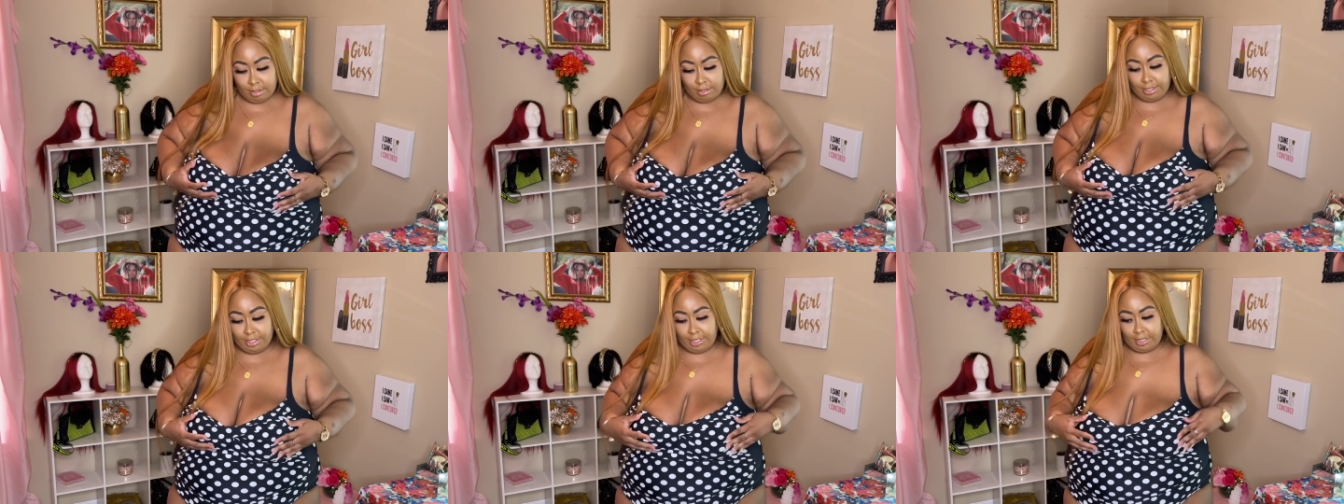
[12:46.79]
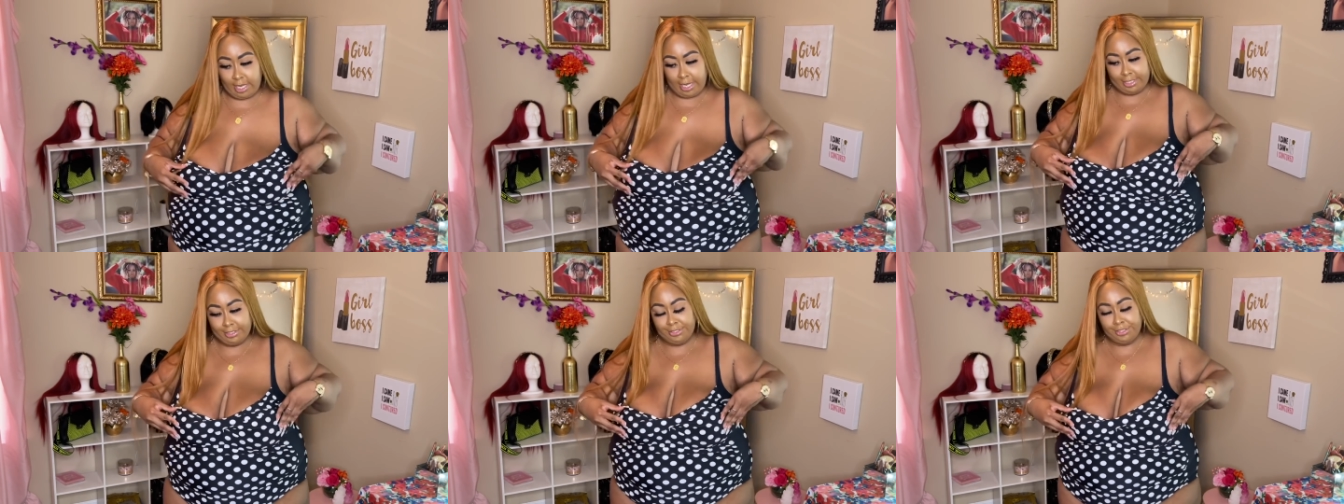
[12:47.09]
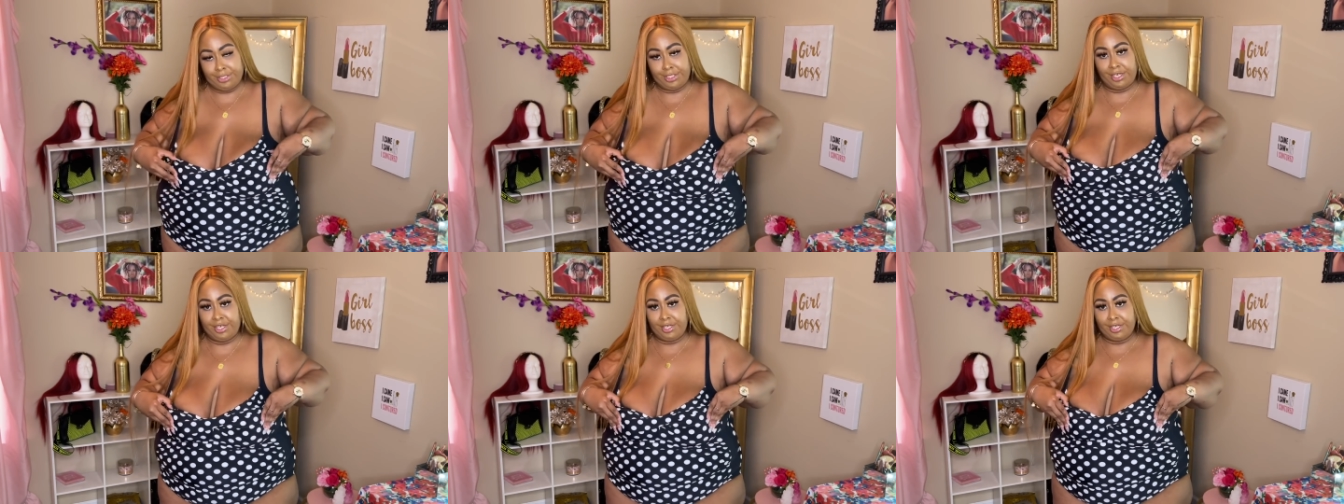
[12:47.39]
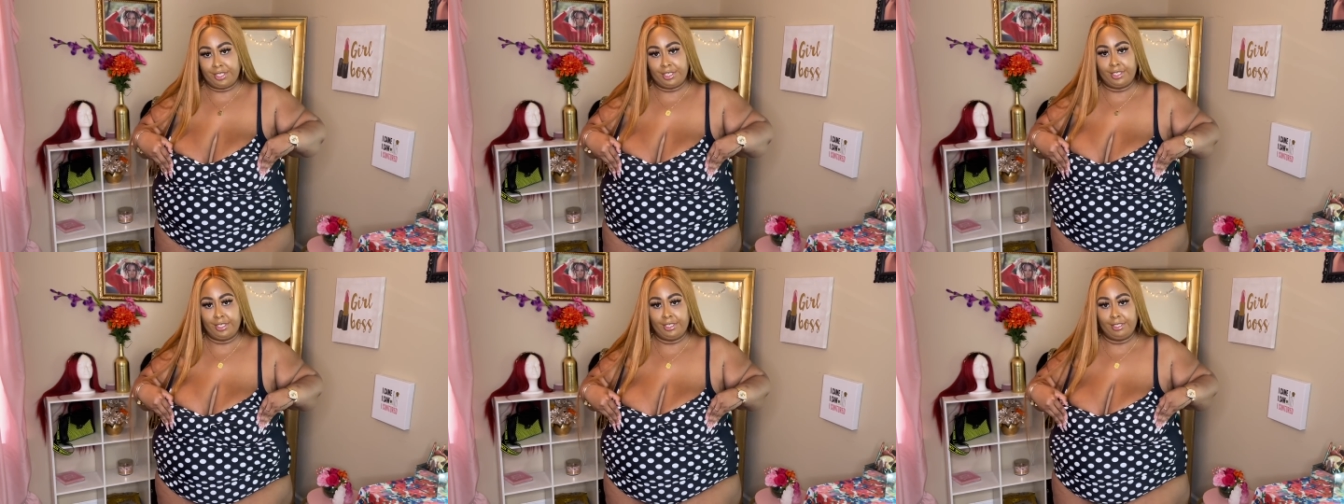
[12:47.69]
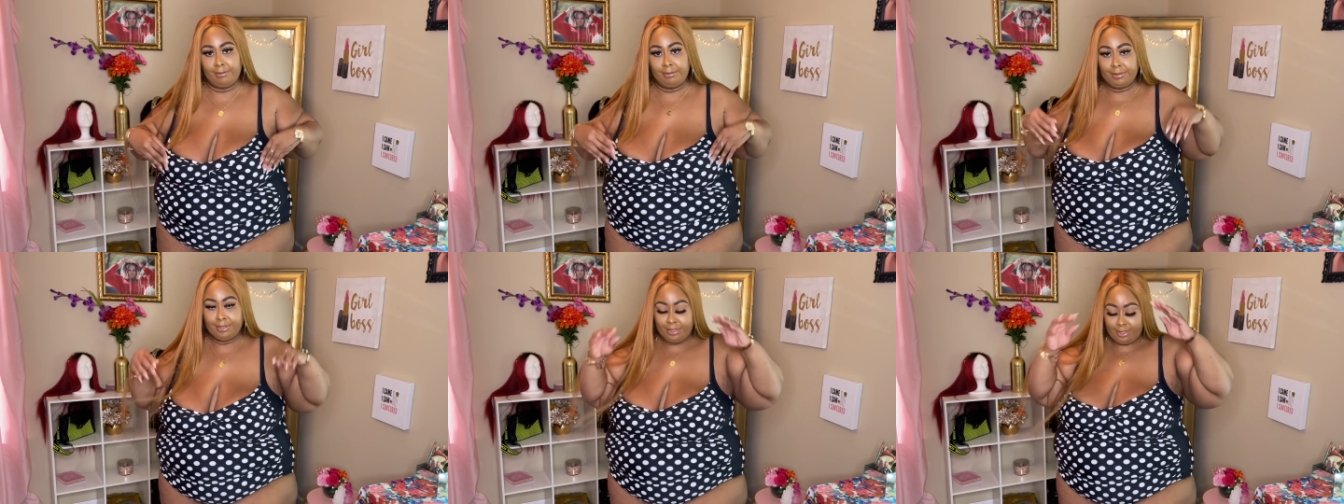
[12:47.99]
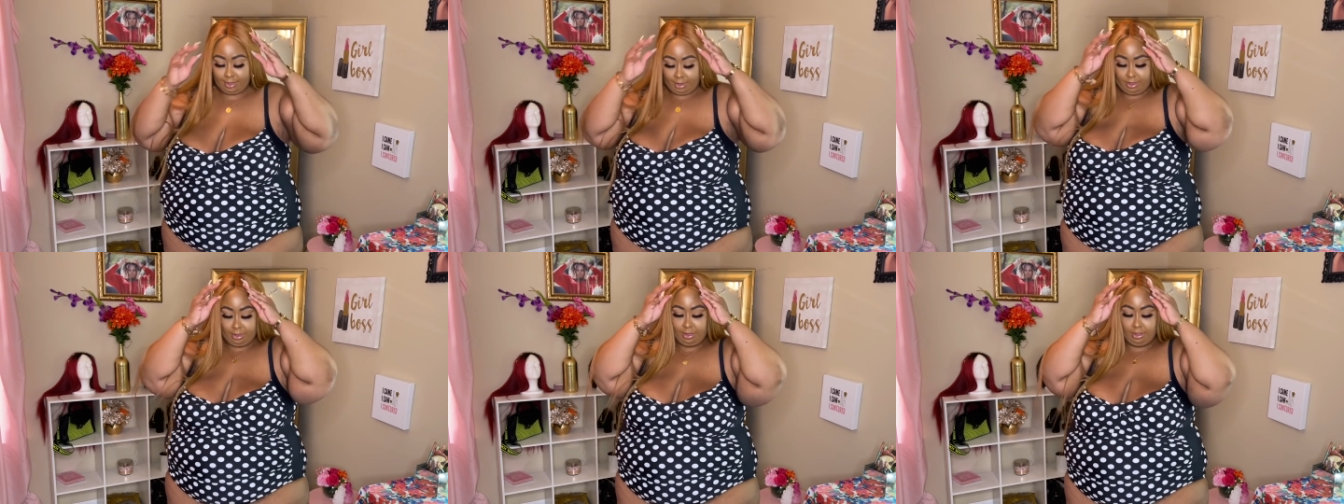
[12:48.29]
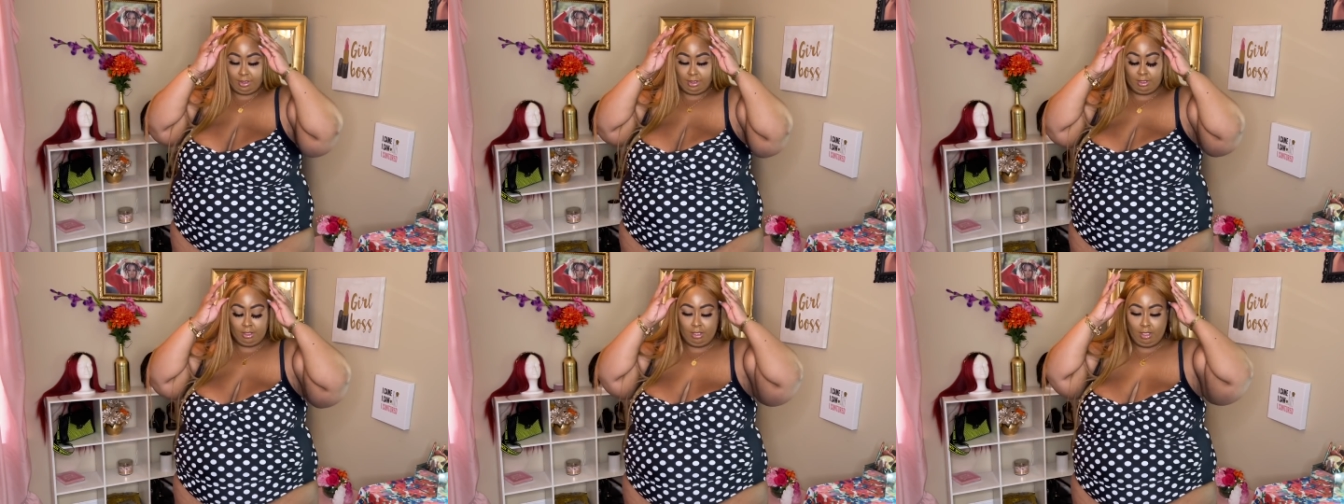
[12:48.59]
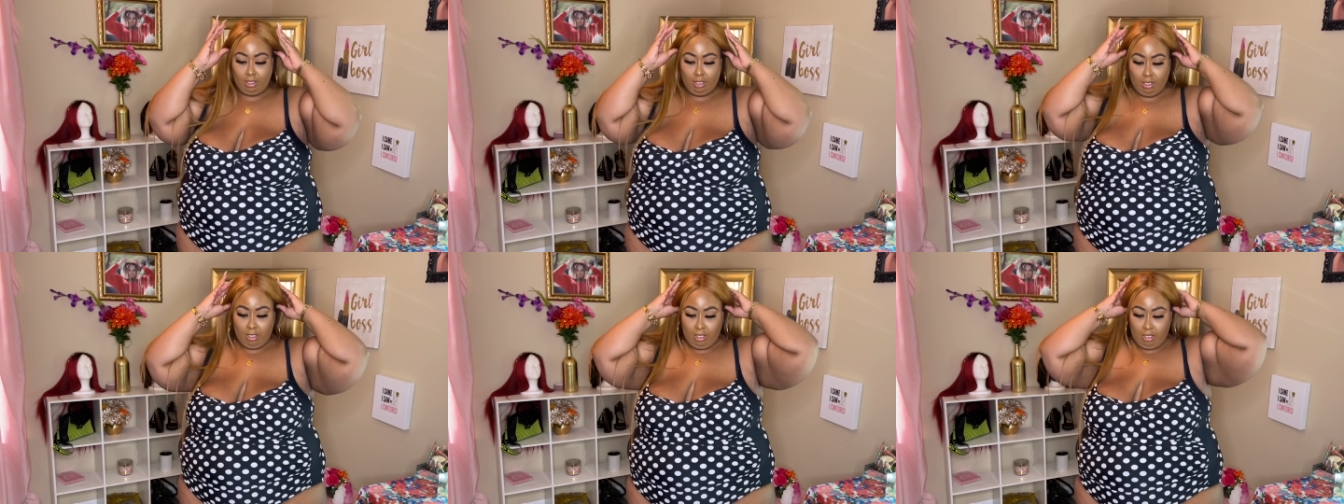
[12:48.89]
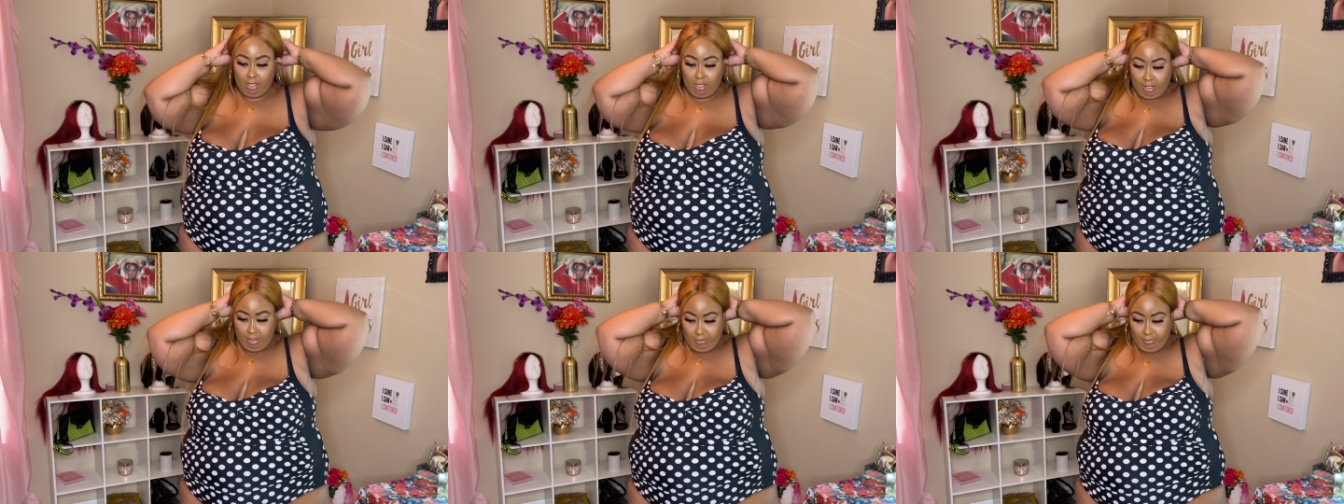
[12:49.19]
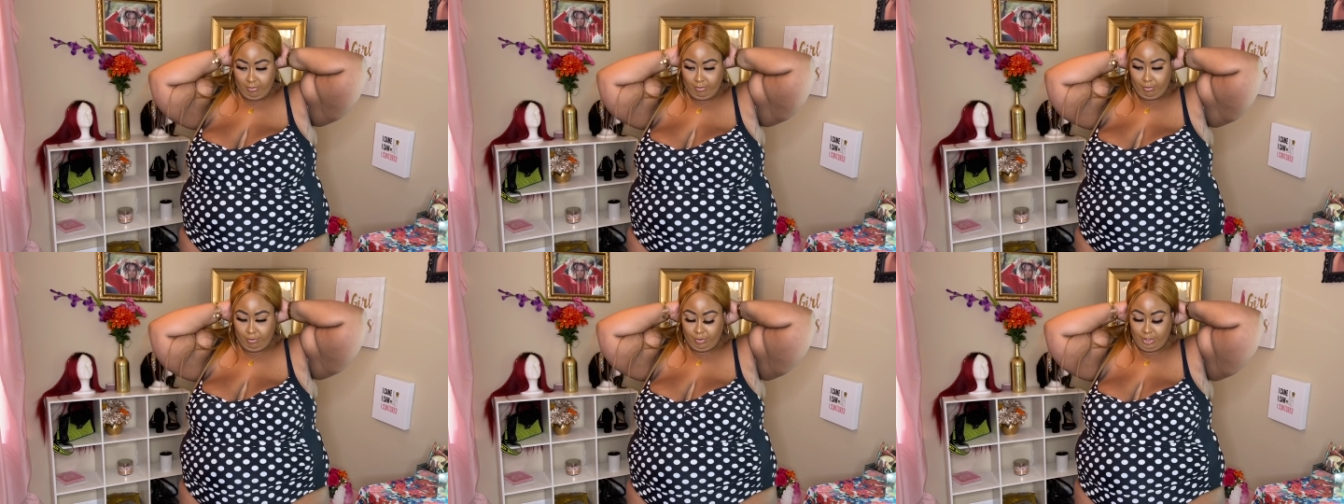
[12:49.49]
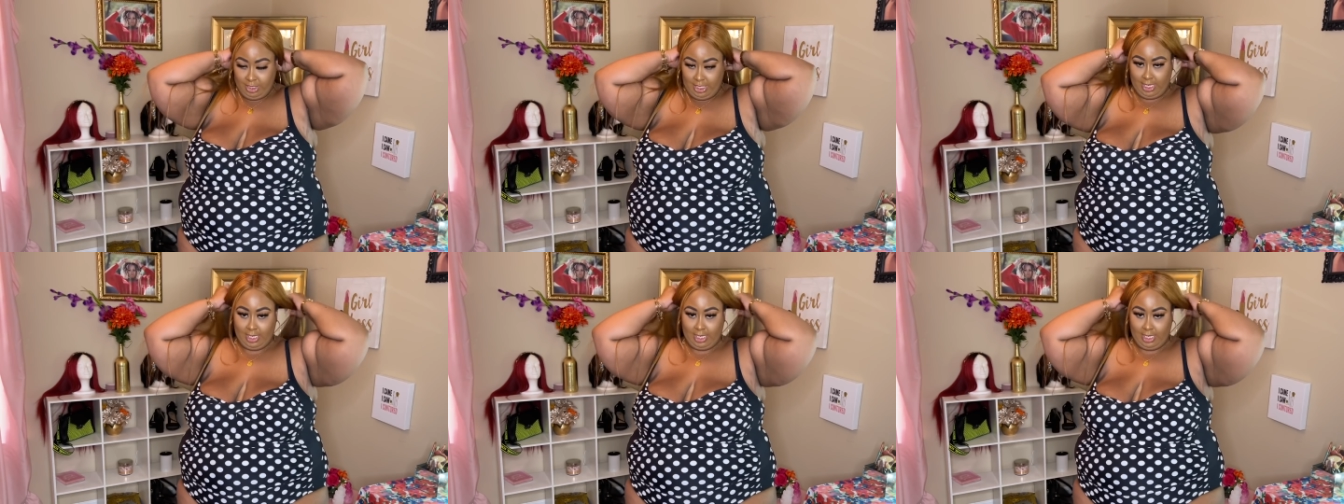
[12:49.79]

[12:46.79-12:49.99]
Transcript: They're like sturdy cups, which I